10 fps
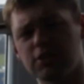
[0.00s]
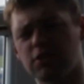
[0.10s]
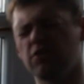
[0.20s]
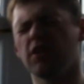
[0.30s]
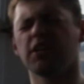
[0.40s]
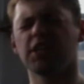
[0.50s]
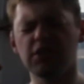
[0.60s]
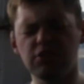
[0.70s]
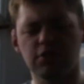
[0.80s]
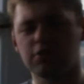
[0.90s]
ago,
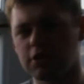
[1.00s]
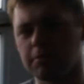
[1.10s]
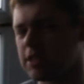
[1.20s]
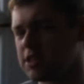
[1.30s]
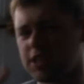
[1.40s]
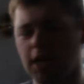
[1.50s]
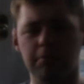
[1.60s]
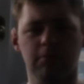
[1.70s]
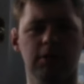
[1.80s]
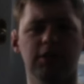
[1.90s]
they're not going to be the
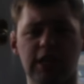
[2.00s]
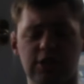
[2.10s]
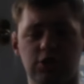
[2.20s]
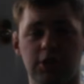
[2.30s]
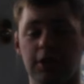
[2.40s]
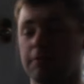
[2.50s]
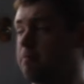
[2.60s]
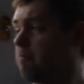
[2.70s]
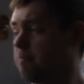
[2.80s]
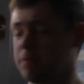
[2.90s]
same next year.
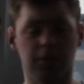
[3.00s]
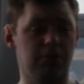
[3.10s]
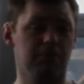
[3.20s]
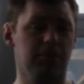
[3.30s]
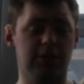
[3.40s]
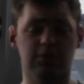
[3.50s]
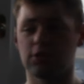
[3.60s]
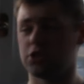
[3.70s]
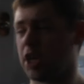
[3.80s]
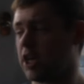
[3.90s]
No, that's
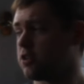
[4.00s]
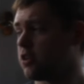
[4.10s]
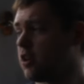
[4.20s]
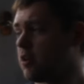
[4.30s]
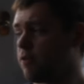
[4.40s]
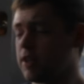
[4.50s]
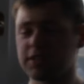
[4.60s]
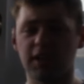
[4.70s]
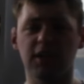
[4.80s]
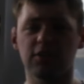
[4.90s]
going to change.
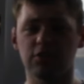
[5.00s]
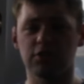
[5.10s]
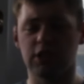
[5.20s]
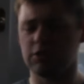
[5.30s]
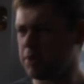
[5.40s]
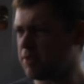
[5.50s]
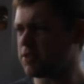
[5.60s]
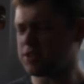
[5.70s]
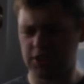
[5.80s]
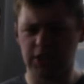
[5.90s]
Things are going to change. We
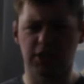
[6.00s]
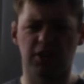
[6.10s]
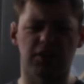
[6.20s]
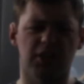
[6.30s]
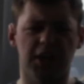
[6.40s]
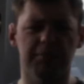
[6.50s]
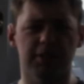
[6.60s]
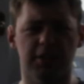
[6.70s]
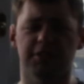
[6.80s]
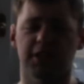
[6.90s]
even see the
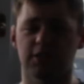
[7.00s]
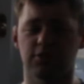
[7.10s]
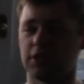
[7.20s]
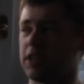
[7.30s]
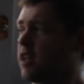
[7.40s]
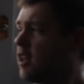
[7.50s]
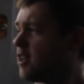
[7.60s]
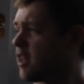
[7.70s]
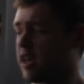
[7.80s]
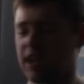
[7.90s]
climate is actually
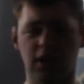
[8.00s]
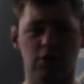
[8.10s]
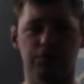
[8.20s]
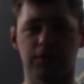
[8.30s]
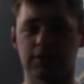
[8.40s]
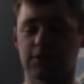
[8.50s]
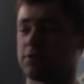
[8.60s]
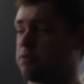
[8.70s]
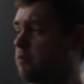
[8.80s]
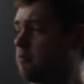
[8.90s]
getting healthier.
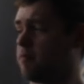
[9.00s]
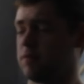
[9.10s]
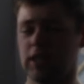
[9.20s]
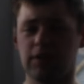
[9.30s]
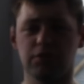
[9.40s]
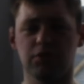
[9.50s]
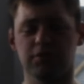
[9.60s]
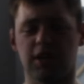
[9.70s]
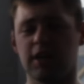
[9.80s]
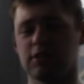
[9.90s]
So even
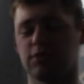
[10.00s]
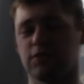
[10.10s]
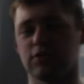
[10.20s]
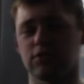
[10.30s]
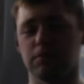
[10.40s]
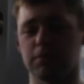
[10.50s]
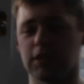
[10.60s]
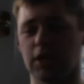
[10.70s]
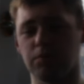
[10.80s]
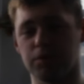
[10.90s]
those activist groups are
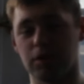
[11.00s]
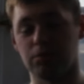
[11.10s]
getting what they